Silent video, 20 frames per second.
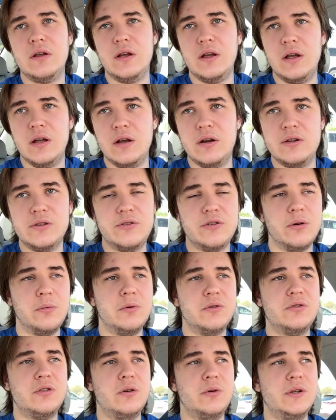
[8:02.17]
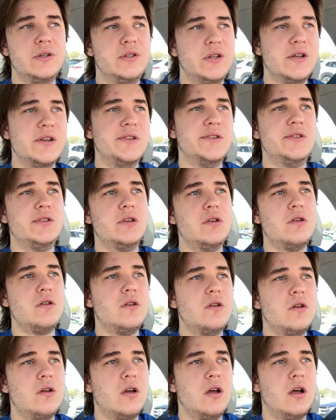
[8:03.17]
because there almost always is.
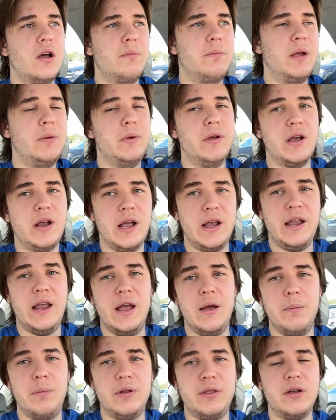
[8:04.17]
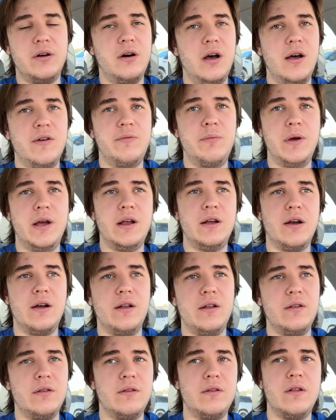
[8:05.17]
Maybe like I can't put the lav mic
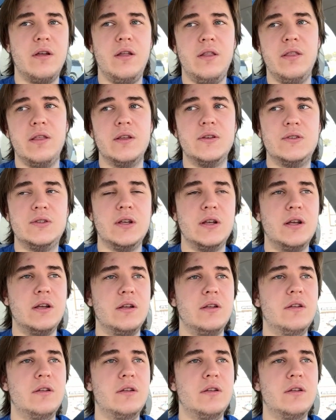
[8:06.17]
on this